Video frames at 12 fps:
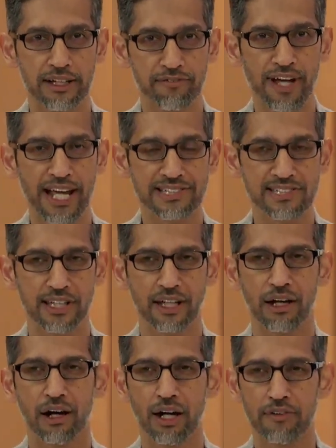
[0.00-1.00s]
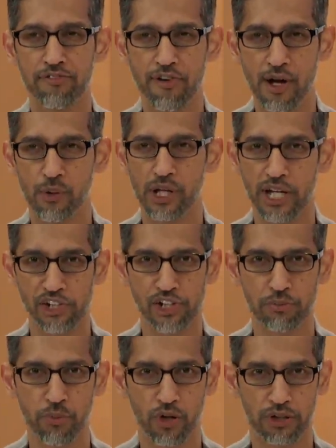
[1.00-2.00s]
advancing our
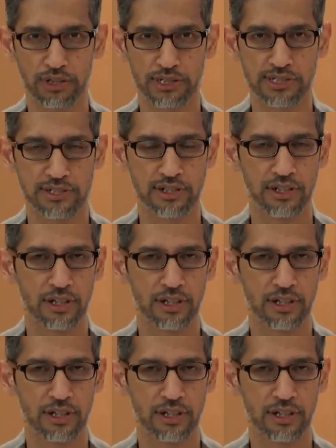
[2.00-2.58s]
foundation models.